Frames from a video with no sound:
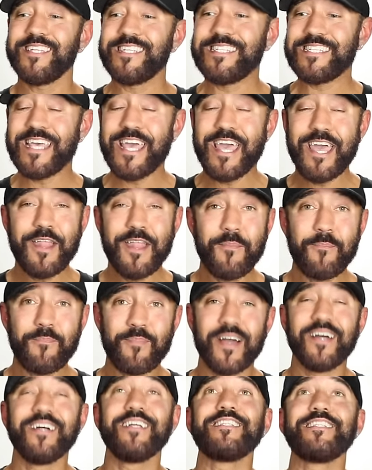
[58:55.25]
10,
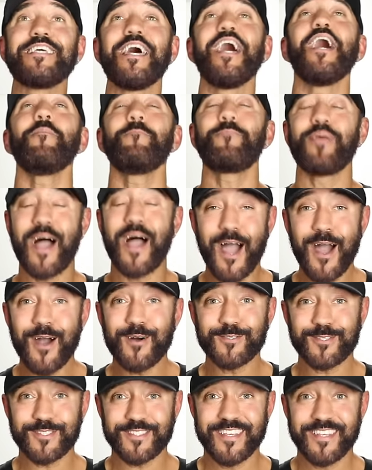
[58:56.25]
10
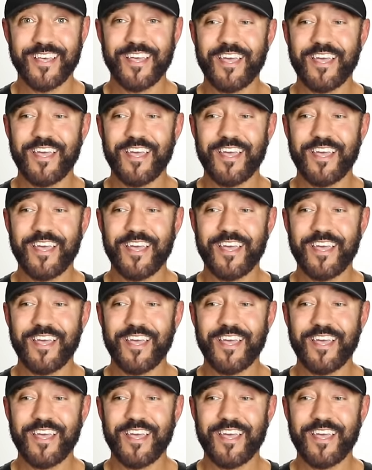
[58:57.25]
pounds?